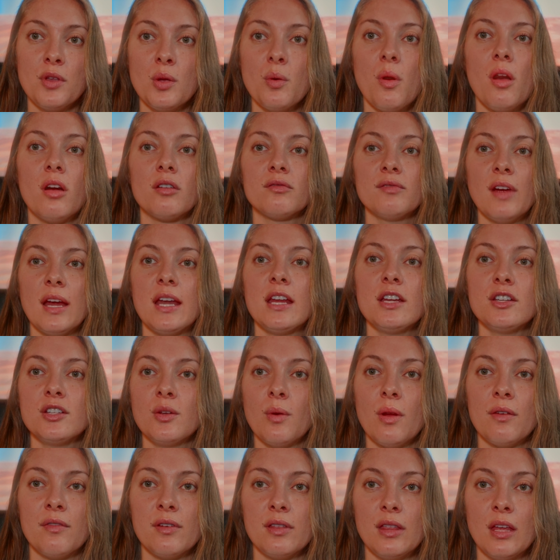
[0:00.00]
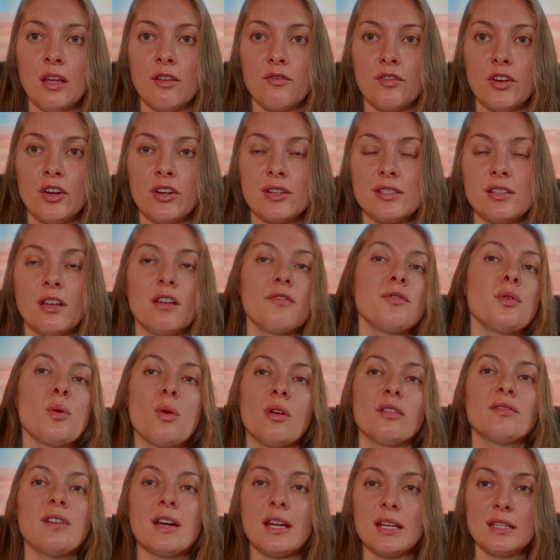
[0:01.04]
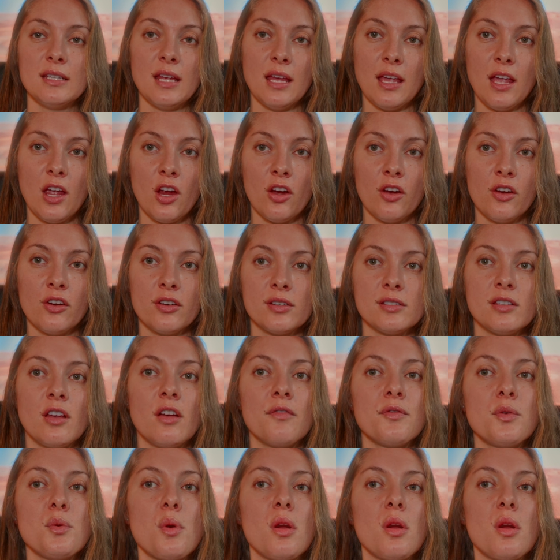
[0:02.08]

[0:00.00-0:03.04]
You already do everything for yourself. You already take care of yourself.